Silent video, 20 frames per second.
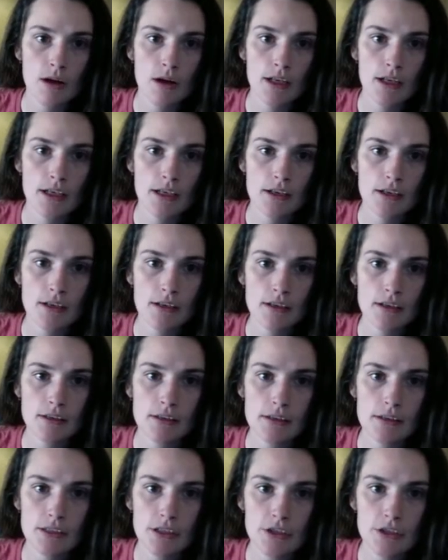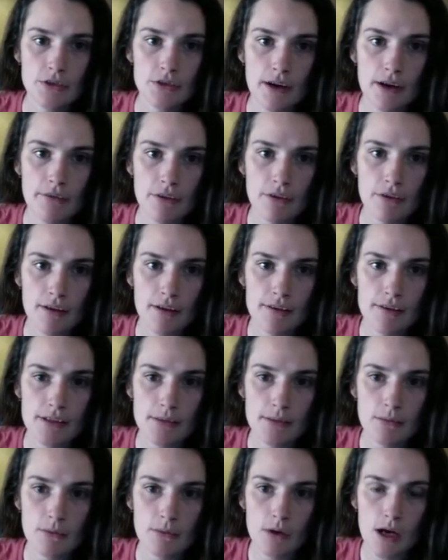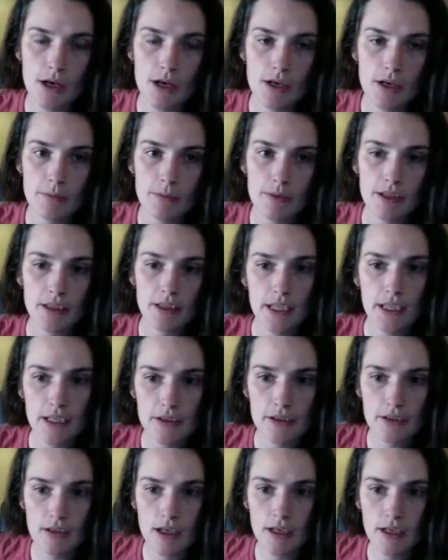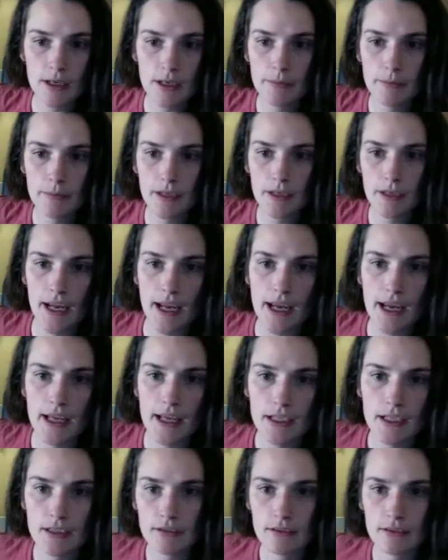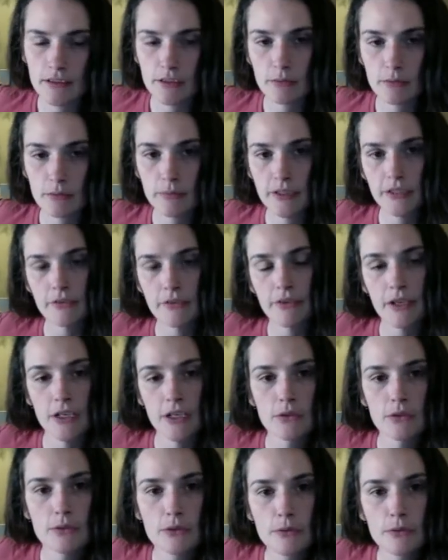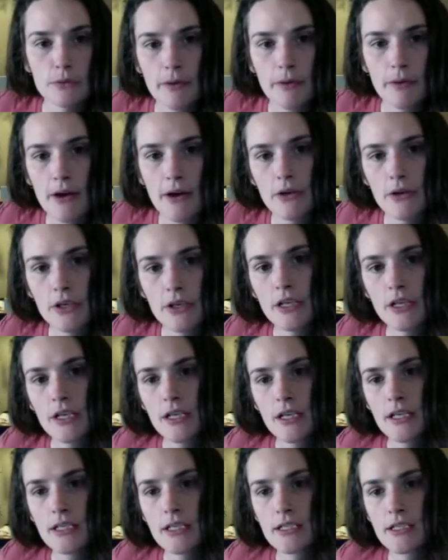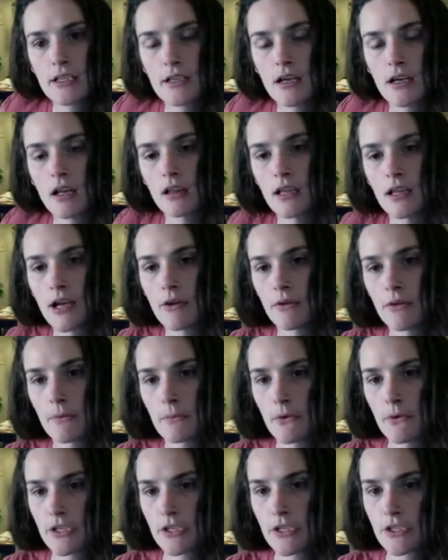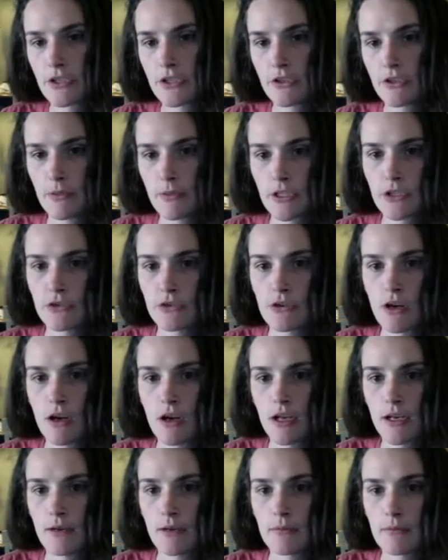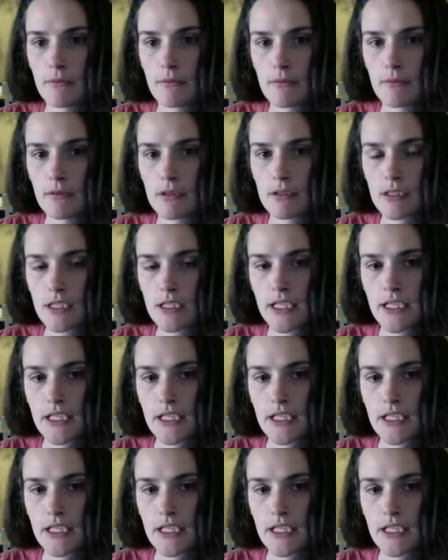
You want to drive off some water, but later on I'm going to add in a little bit of arrowroot powder to allow the moisture to be drawn